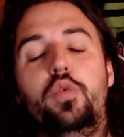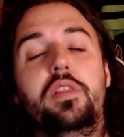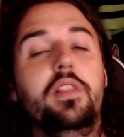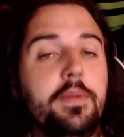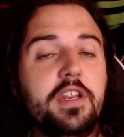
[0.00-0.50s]

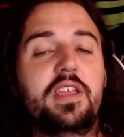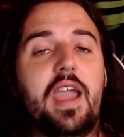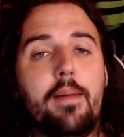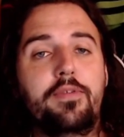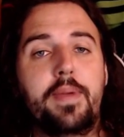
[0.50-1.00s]
limited
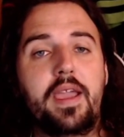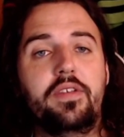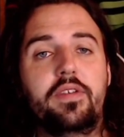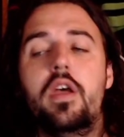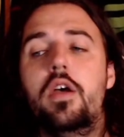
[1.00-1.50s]
cap space,
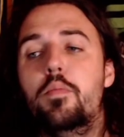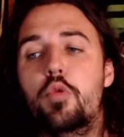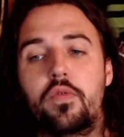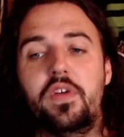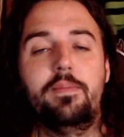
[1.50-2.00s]

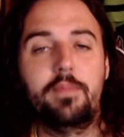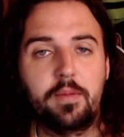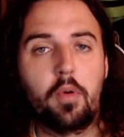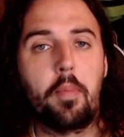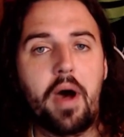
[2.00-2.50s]
moving,
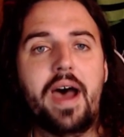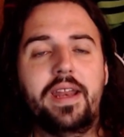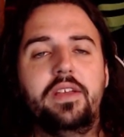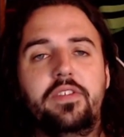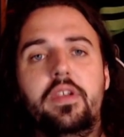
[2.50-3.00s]
minimal
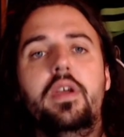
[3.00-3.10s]
bodies.